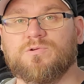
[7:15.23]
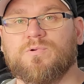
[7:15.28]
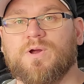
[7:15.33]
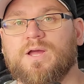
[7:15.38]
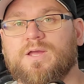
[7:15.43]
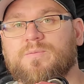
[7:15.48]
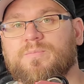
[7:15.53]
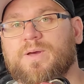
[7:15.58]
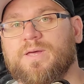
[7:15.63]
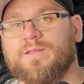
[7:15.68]
to
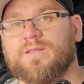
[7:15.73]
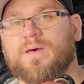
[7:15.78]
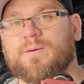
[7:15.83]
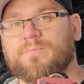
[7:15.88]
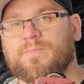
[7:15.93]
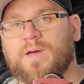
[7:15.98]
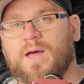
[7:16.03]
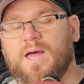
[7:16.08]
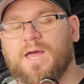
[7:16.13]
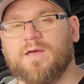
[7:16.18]
recommend
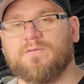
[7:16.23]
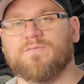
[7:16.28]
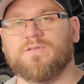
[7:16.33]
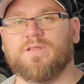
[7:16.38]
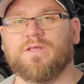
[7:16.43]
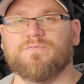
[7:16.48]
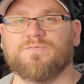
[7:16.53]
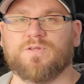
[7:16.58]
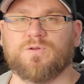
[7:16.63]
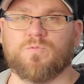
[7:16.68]
them. I have the
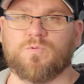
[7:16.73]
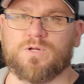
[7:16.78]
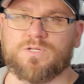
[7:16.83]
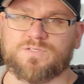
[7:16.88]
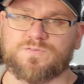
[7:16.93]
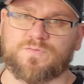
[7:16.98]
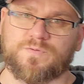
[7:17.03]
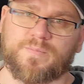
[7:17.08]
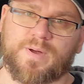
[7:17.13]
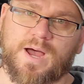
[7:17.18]
lifted
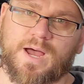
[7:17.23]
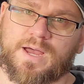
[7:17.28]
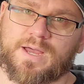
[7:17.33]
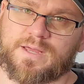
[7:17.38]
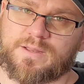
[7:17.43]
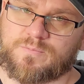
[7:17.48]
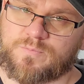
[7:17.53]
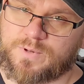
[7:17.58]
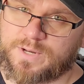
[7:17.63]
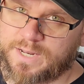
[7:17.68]
ones for
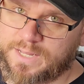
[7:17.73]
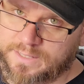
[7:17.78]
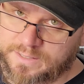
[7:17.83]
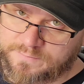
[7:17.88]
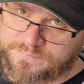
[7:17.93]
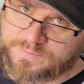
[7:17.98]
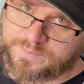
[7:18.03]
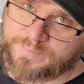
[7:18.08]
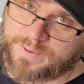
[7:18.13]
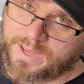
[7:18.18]
mine. When I
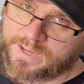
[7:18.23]
lift it